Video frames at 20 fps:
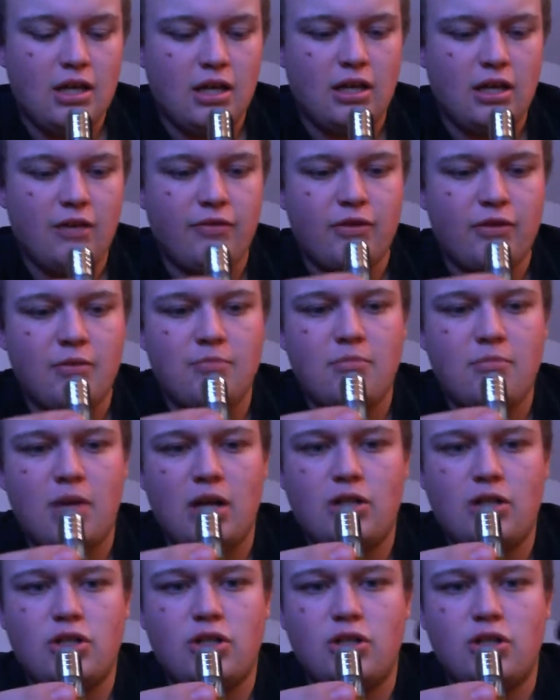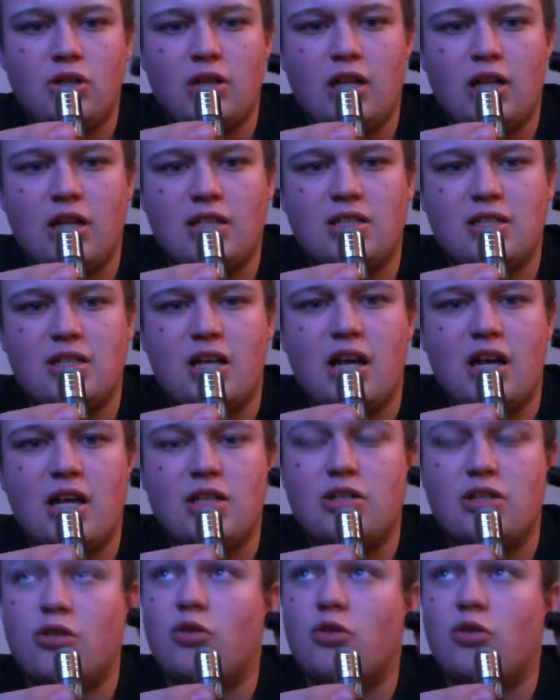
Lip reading: if you match that size,